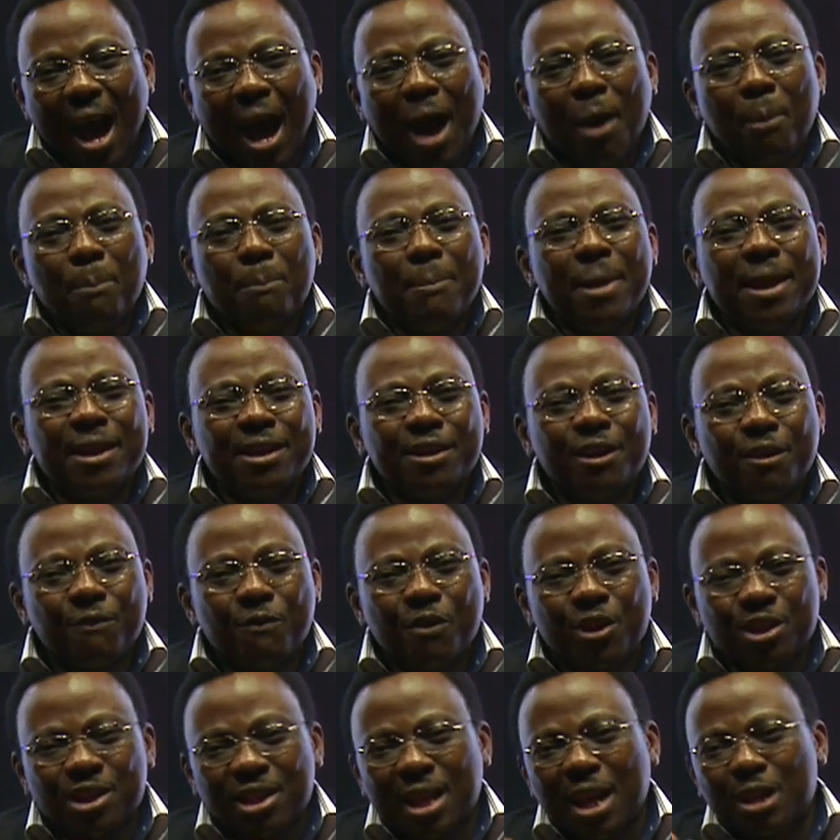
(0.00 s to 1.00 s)
How many
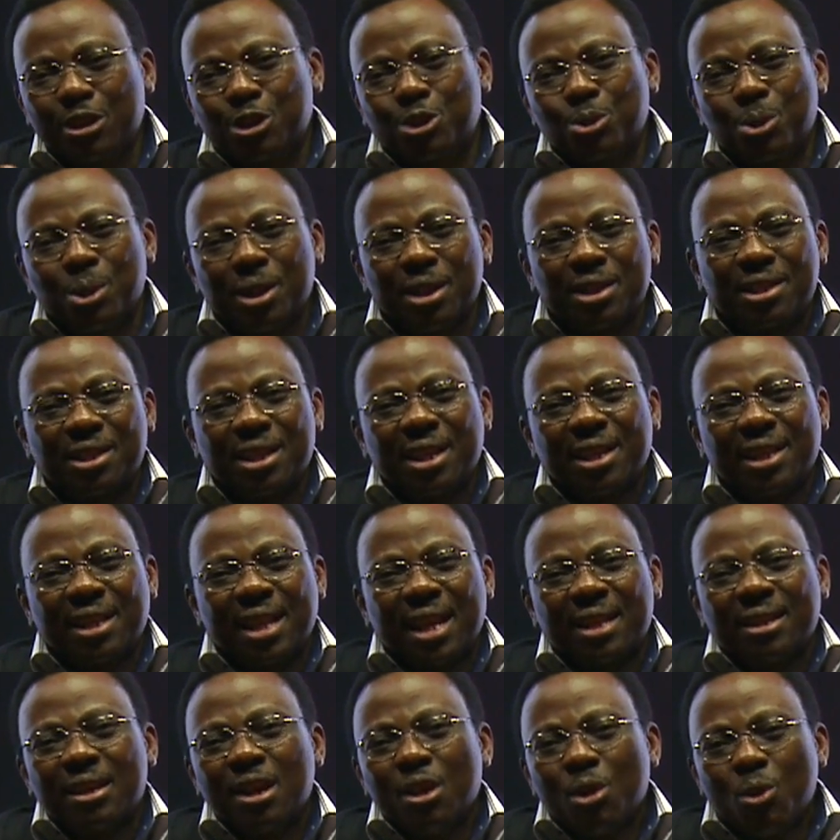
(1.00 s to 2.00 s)
of us can truly say
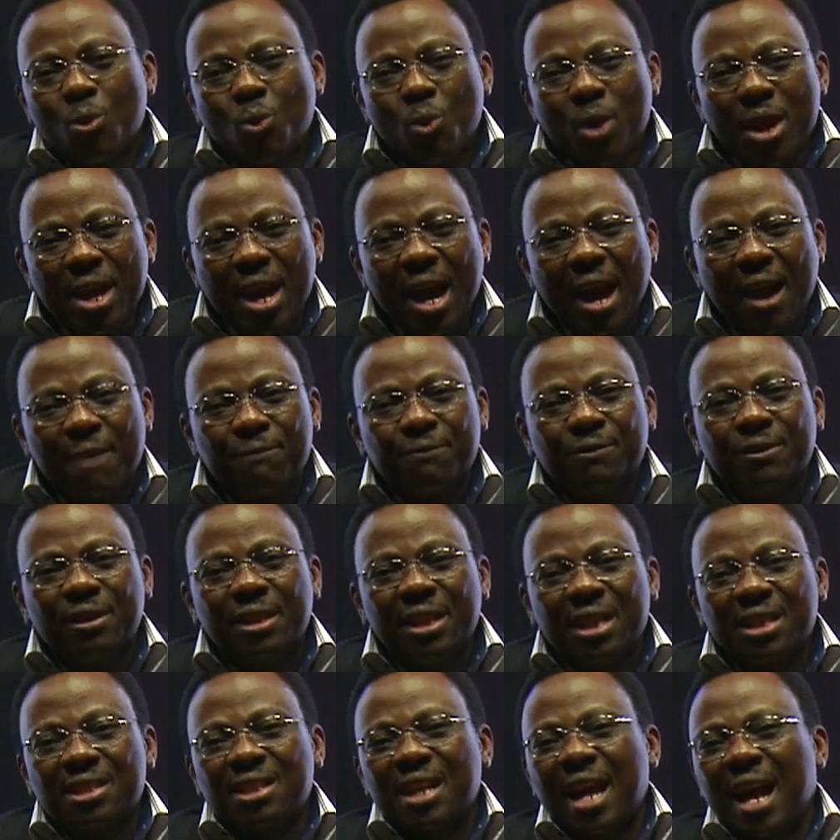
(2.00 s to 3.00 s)
that we
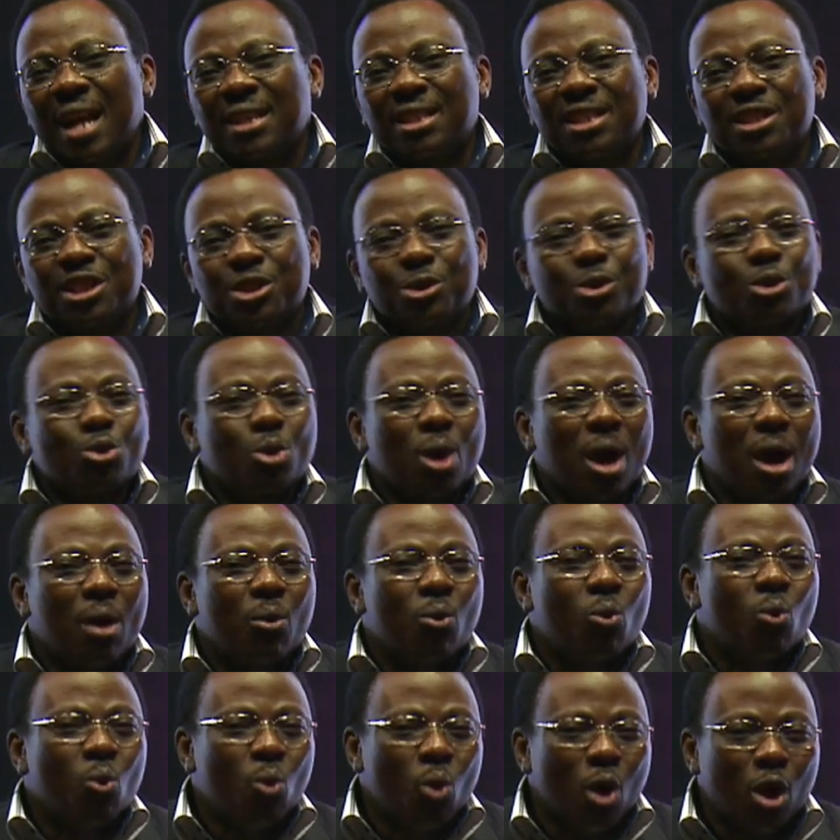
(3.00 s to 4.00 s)
have this attitude to
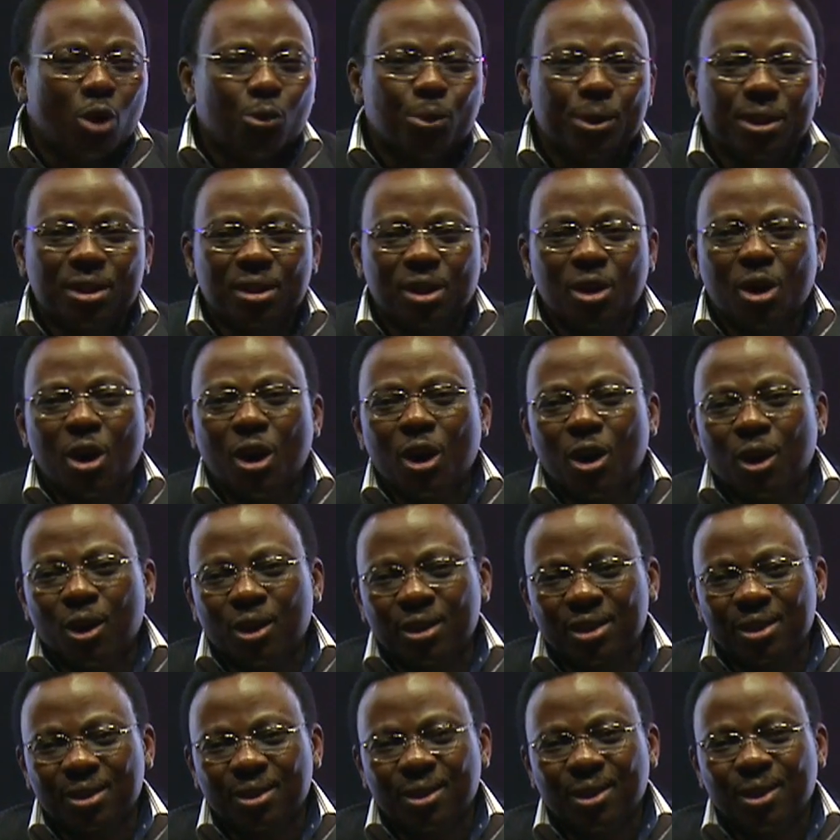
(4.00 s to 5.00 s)
our walk with
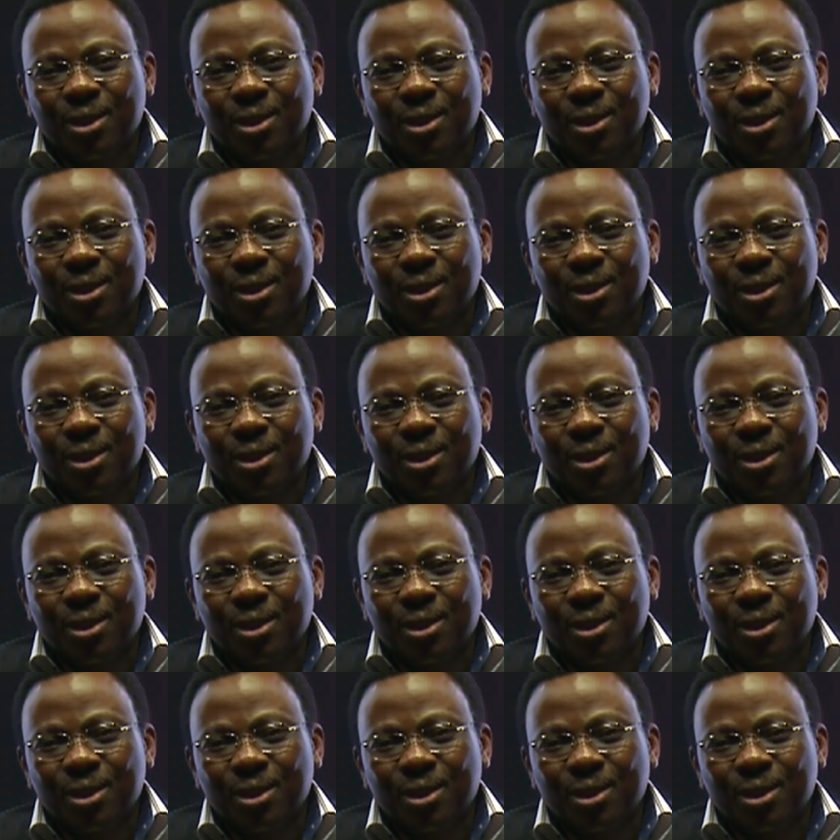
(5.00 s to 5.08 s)
God?